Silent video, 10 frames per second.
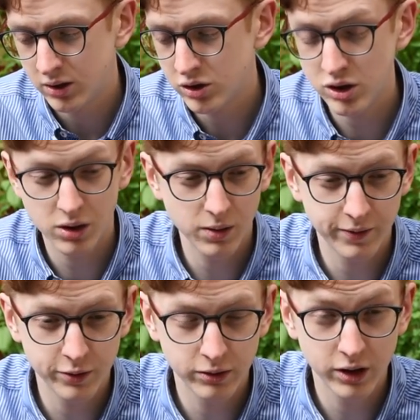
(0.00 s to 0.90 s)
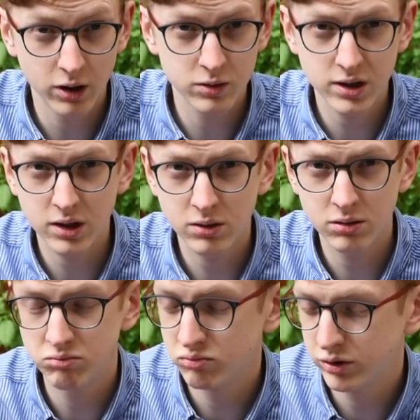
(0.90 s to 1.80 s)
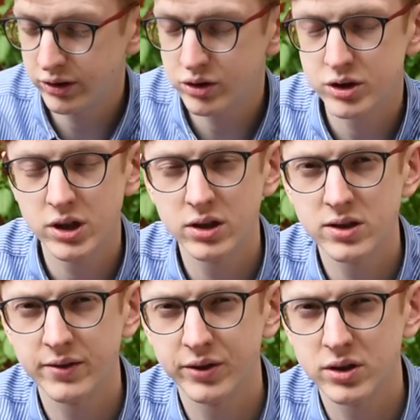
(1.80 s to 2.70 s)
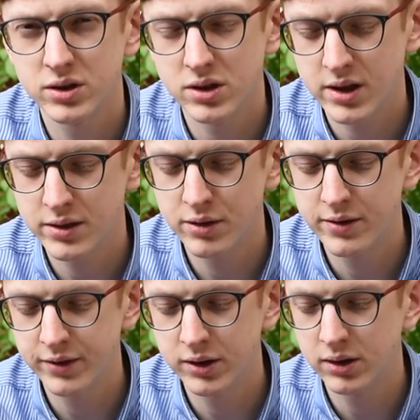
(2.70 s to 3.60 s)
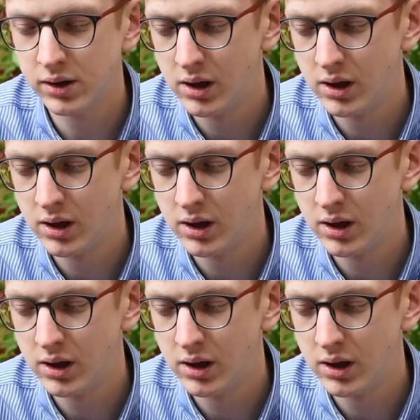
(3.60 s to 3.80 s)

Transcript: so if you're in a hotel you just need something to tide you over